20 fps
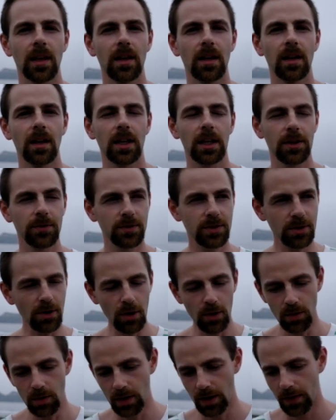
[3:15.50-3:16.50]
If
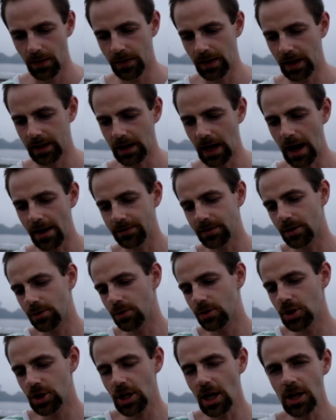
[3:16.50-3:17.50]
so, then after you
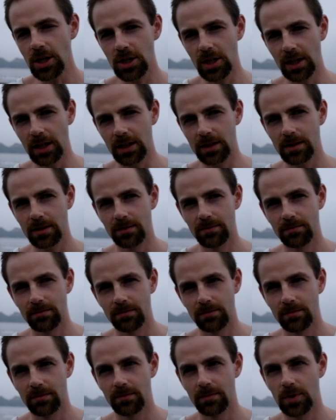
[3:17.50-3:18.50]
changing it
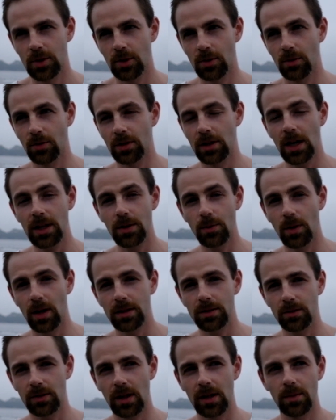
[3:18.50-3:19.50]
to another one,
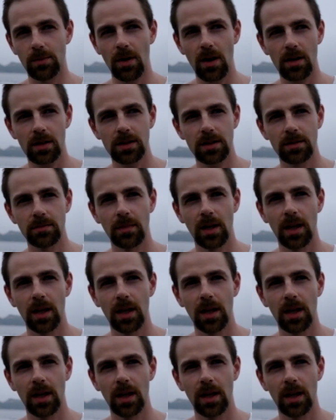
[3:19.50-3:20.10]
to another box,